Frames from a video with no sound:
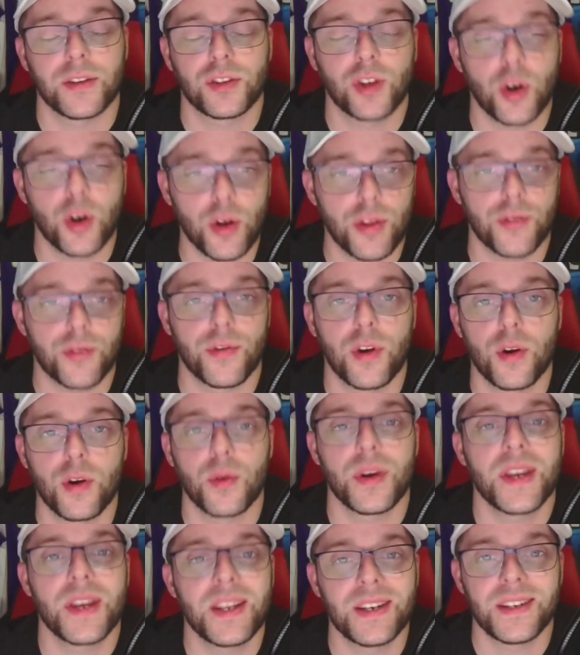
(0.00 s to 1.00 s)
of dart
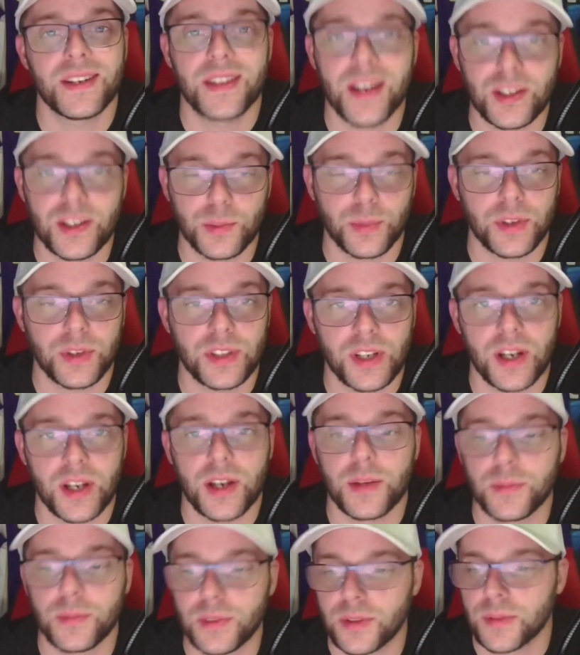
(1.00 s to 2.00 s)
throw in desperate
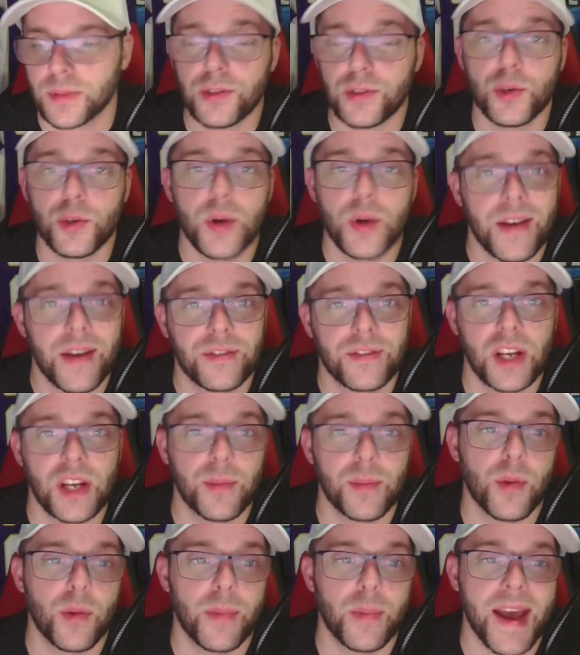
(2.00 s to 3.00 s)
times. You do have
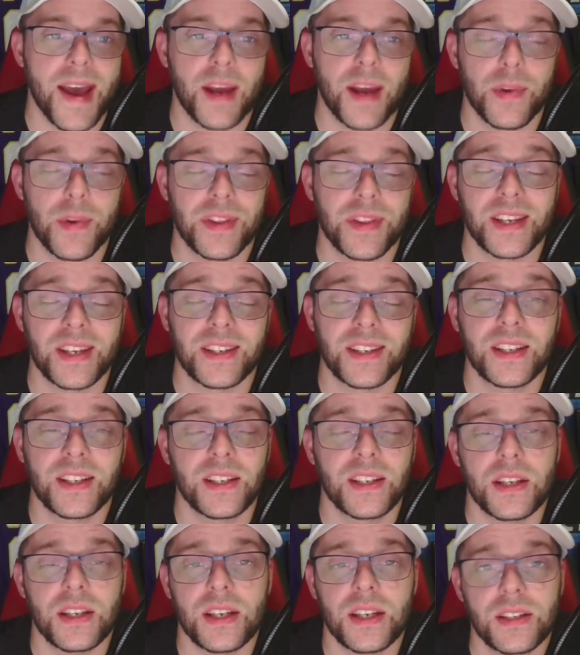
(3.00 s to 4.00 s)
J-Mo back, but they
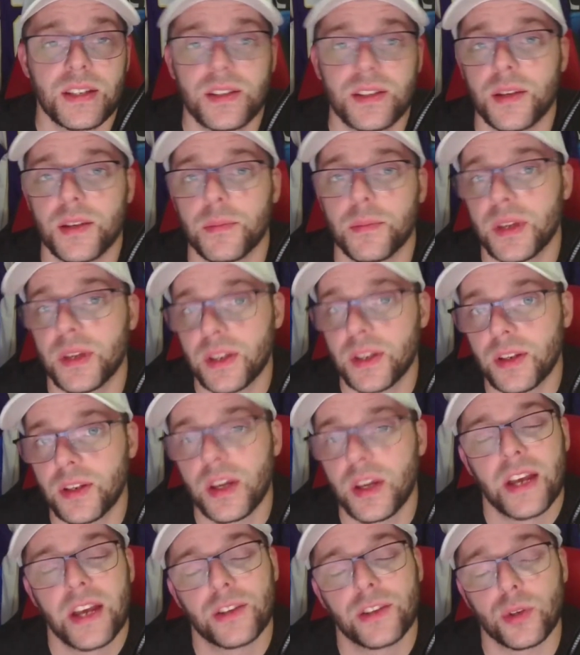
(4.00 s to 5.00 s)
did ease him in.
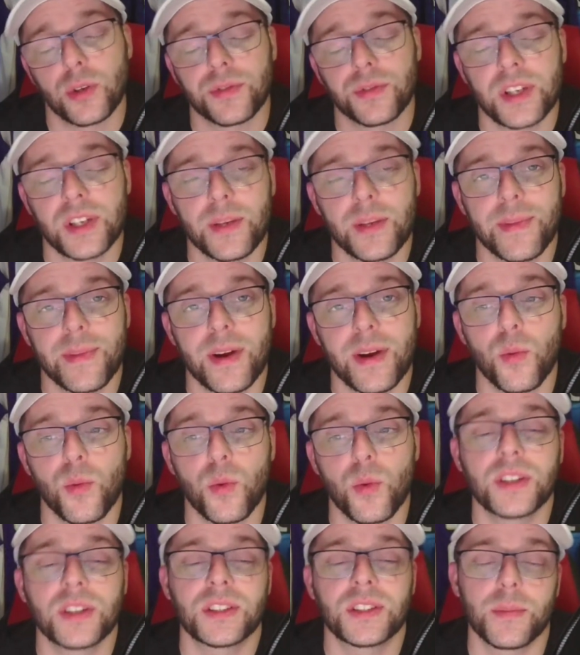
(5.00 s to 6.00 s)
So if St.
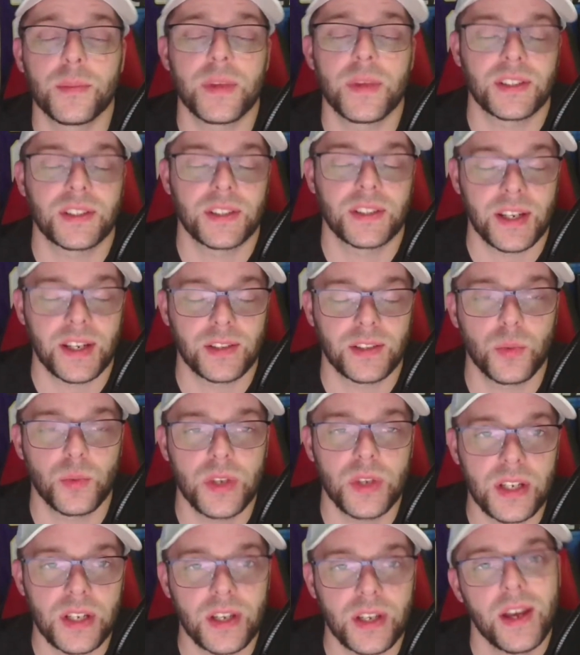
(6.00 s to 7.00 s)
Brown was to miss next
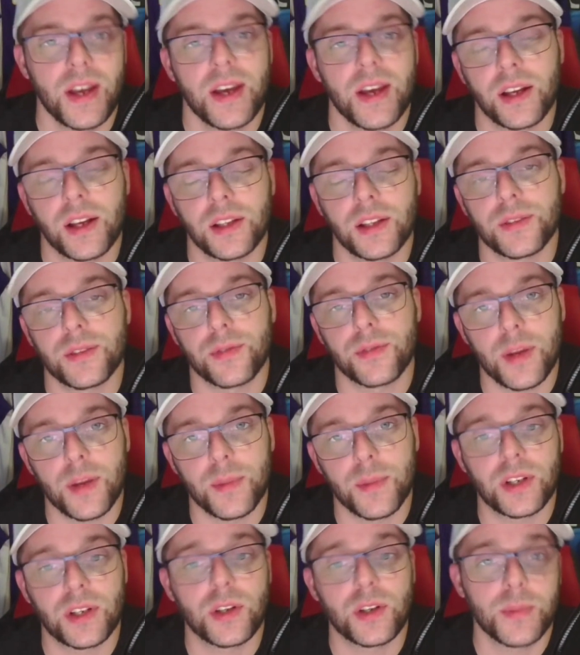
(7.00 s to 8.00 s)
week, Khalif
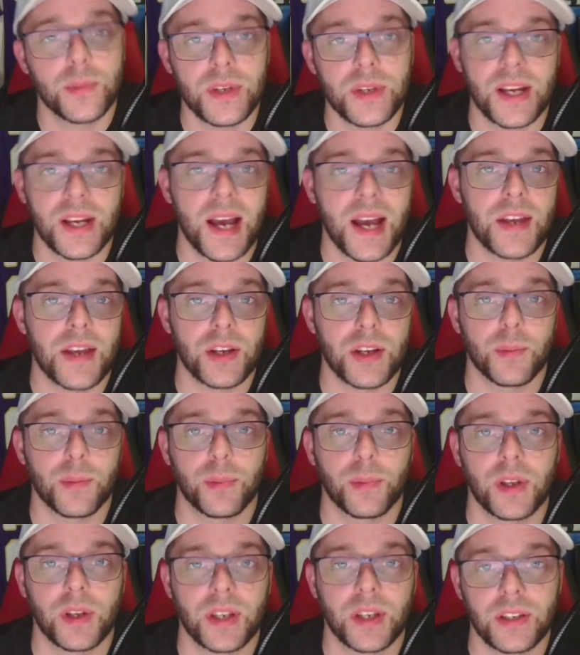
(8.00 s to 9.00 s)
Raymond could be a guy you can
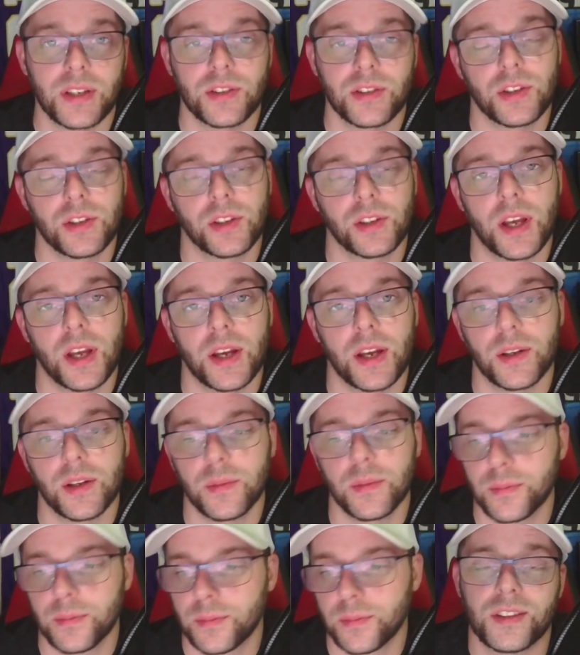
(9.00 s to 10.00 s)
plug into your
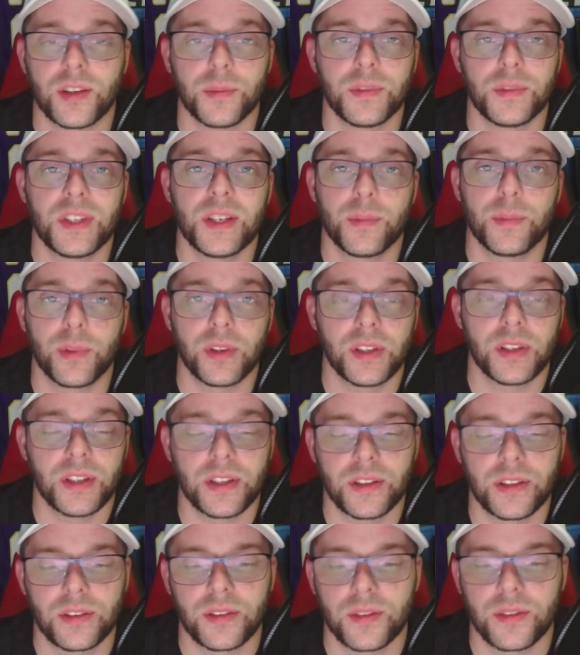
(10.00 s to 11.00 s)
lineup in some deeper
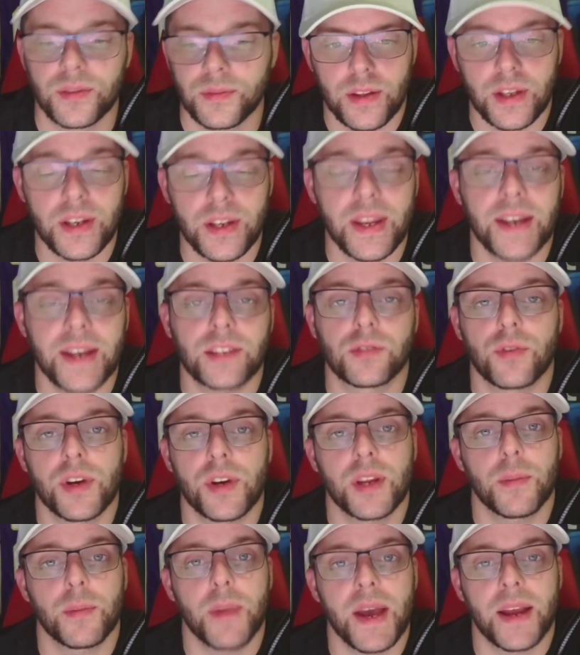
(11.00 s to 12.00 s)
leagues. The next
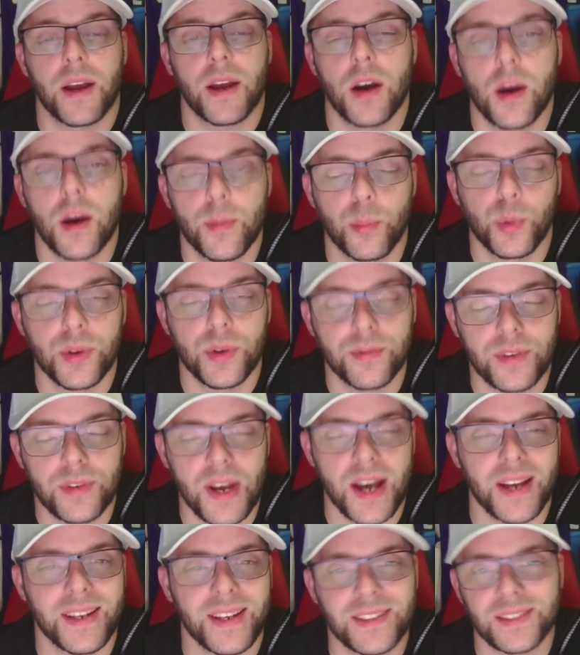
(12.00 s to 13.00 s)
running back up we've
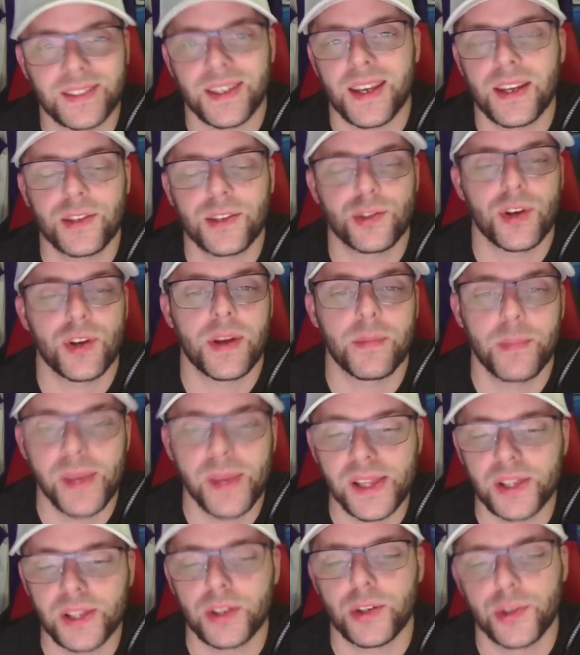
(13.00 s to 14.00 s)
got is Kendre
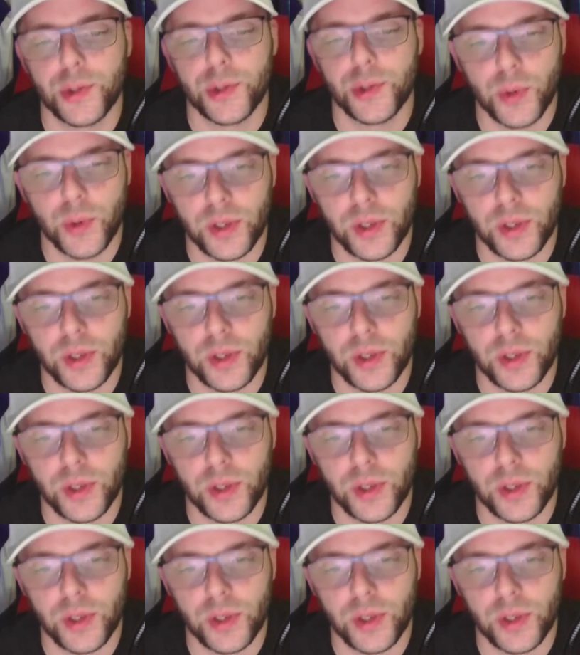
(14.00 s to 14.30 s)
Miller, New